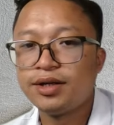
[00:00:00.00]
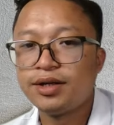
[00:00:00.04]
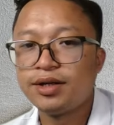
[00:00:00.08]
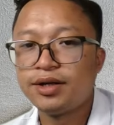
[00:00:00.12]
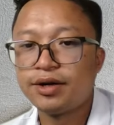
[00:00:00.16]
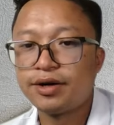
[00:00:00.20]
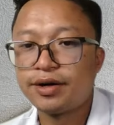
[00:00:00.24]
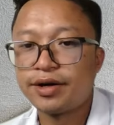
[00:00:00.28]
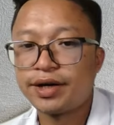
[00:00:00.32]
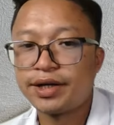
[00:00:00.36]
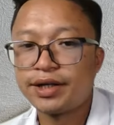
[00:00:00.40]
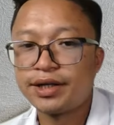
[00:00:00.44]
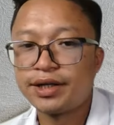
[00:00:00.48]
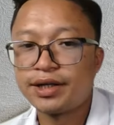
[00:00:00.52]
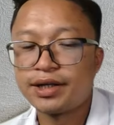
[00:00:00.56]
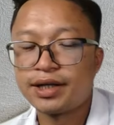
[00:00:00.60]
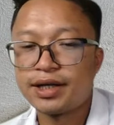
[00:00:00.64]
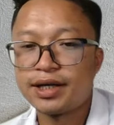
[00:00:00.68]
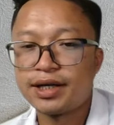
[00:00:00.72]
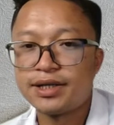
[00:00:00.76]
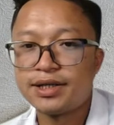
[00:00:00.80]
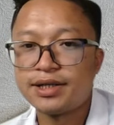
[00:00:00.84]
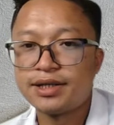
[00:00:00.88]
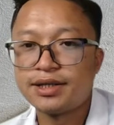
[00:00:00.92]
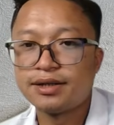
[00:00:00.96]
All right,
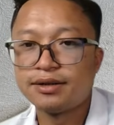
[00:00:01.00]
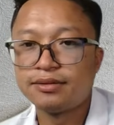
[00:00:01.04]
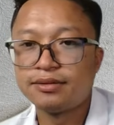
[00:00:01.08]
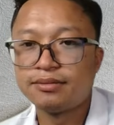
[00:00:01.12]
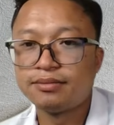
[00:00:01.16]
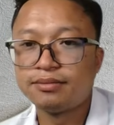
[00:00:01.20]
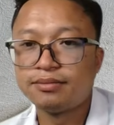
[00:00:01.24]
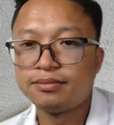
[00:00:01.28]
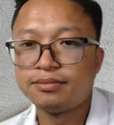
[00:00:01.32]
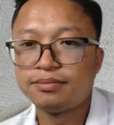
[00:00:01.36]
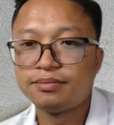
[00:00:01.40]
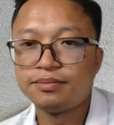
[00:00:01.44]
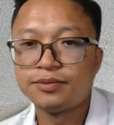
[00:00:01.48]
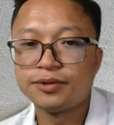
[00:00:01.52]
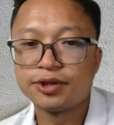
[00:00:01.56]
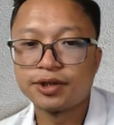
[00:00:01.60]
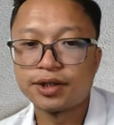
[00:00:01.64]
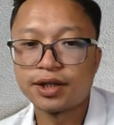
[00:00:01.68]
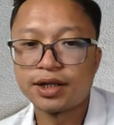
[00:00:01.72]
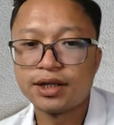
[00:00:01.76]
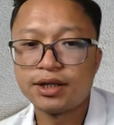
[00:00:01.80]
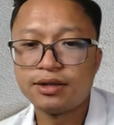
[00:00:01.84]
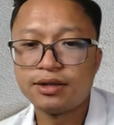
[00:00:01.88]
guys. Okay.